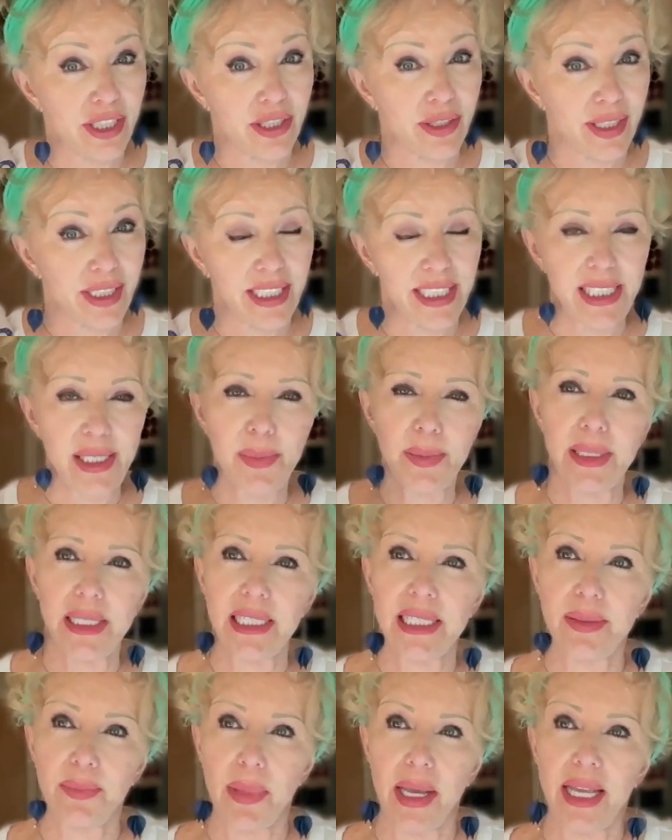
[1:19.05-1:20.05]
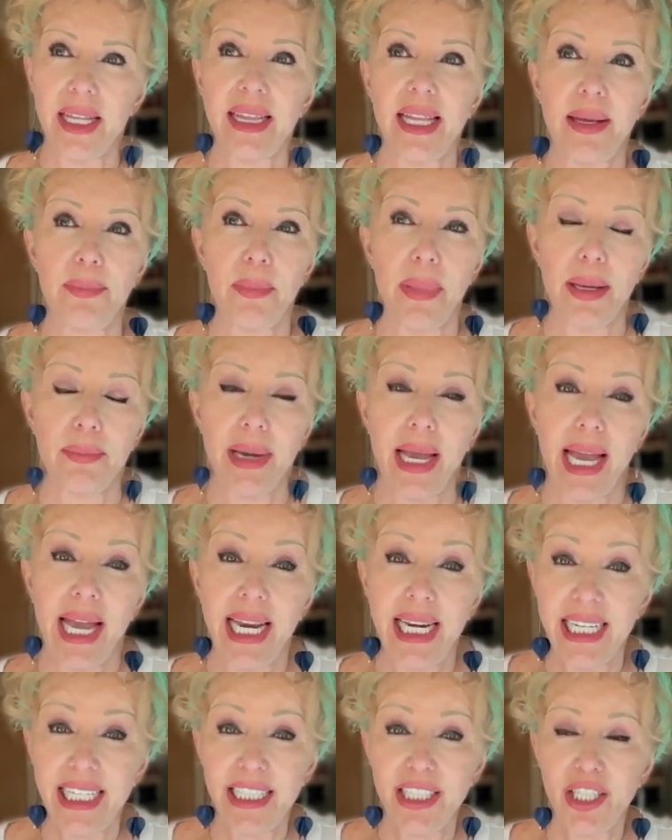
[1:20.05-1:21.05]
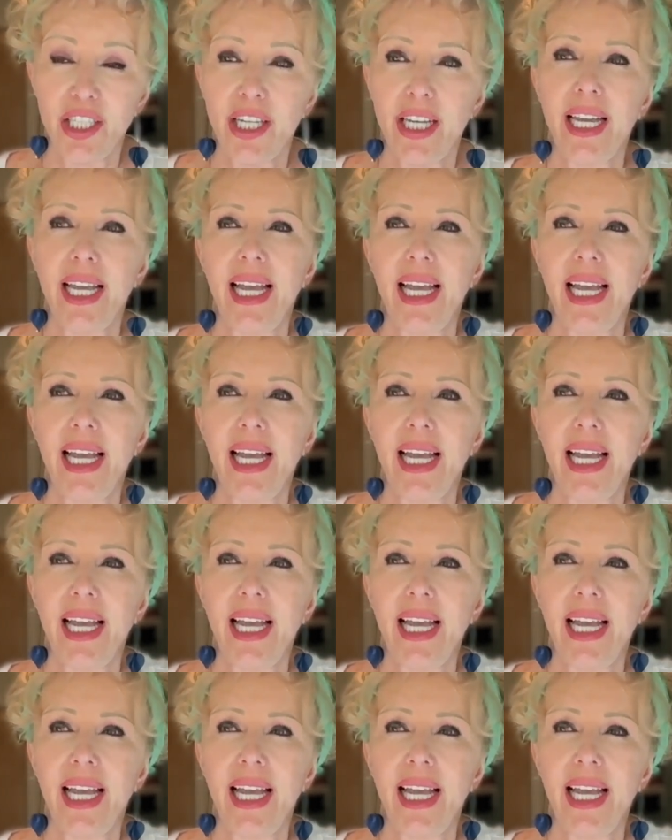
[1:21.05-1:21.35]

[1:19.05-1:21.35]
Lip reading: doing this because they make my head itch.